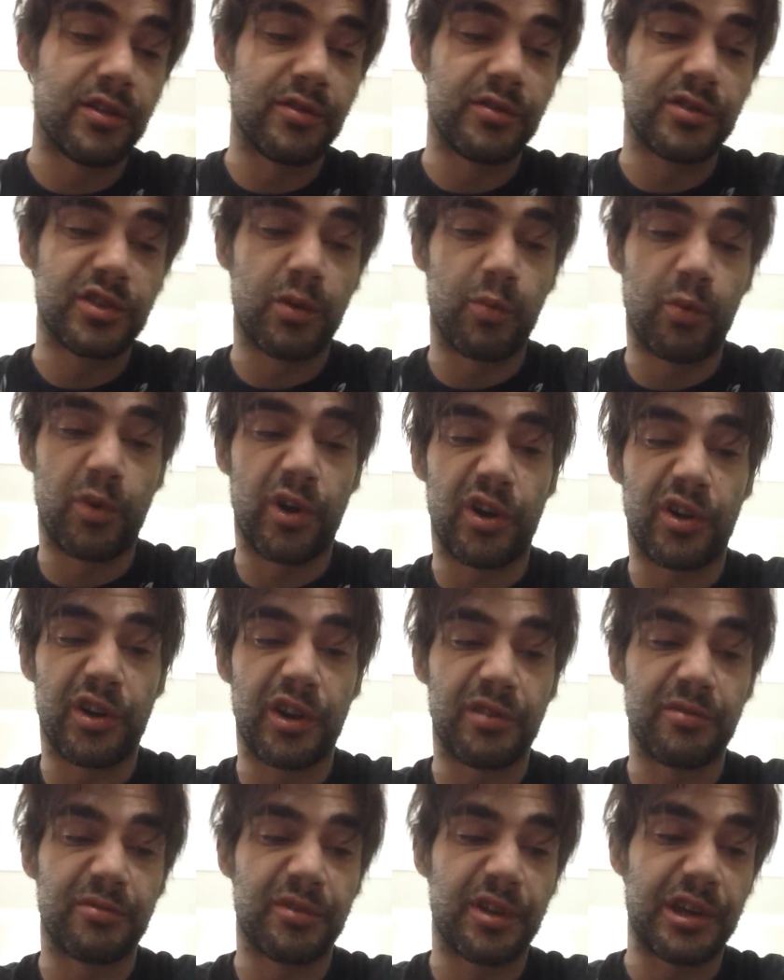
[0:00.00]
somewhere
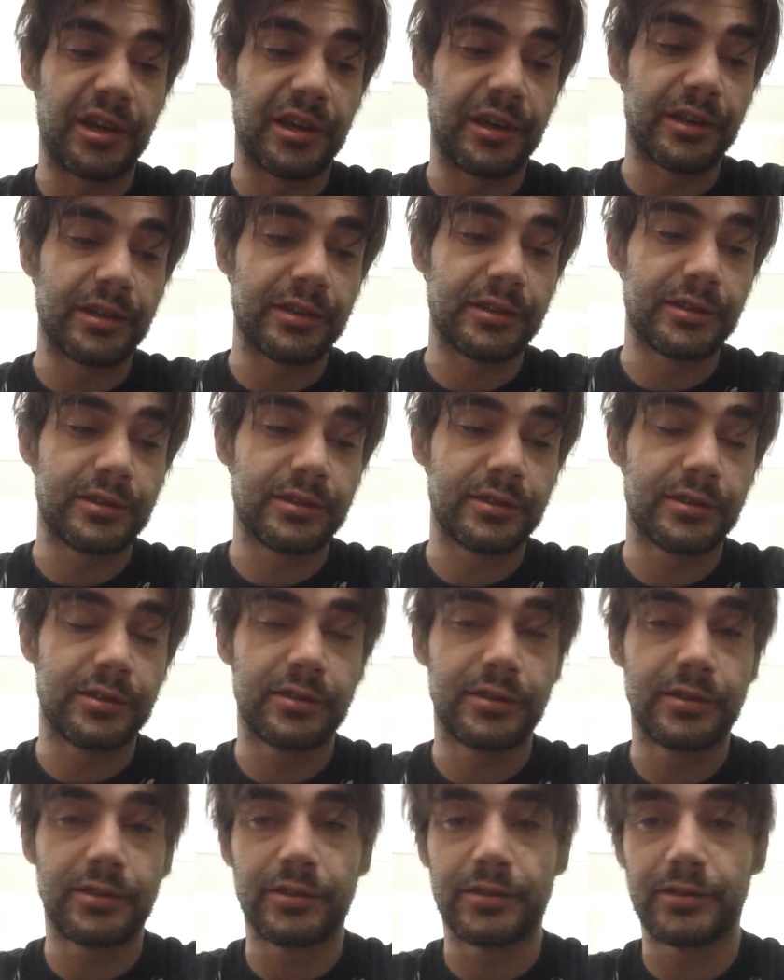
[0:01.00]
in
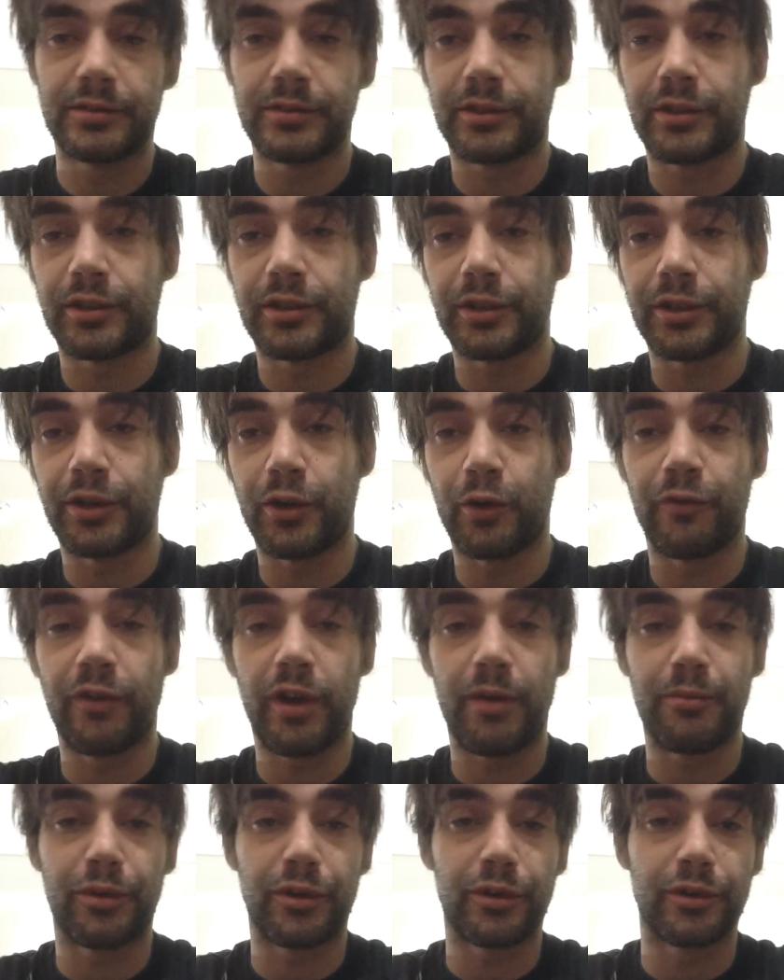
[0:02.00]
early
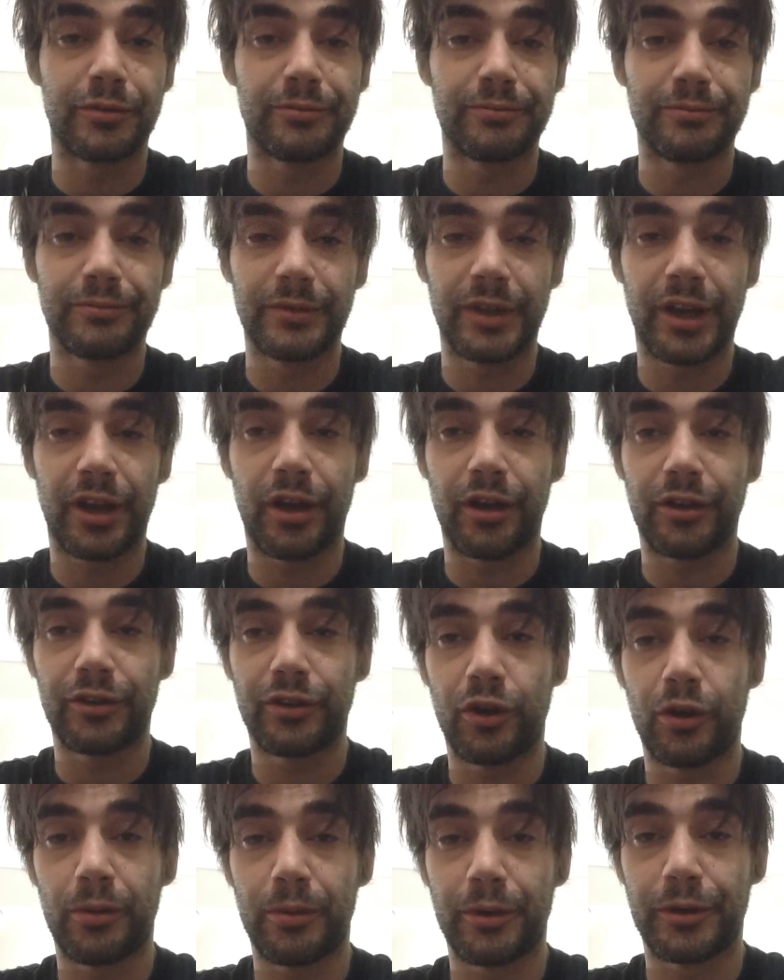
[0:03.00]
November, late
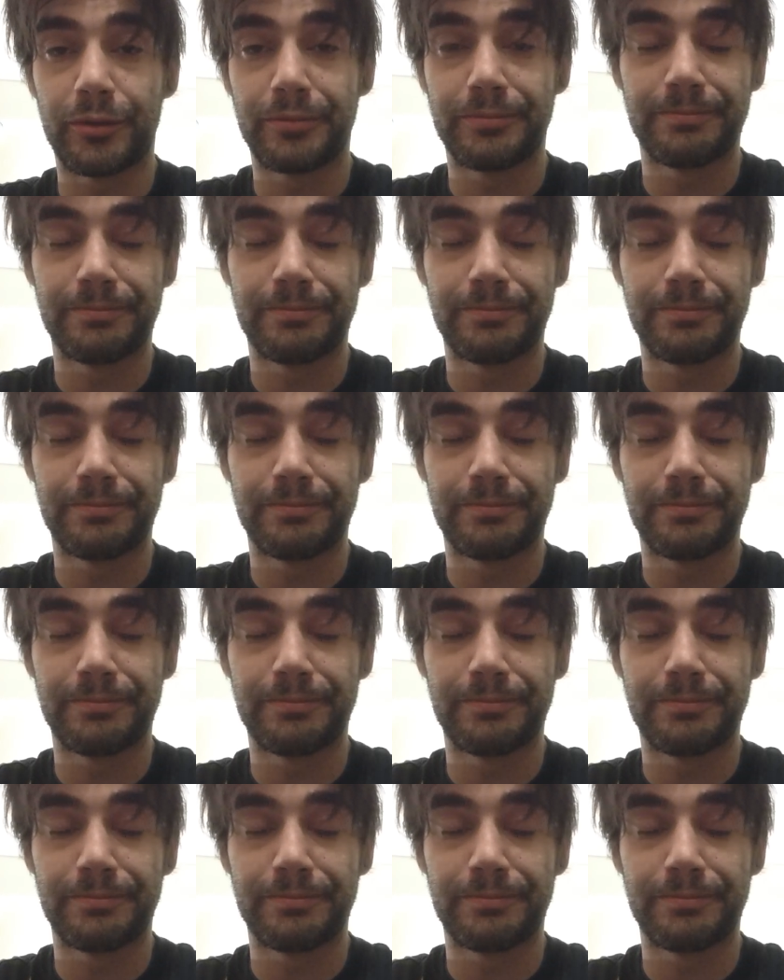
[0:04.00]
October.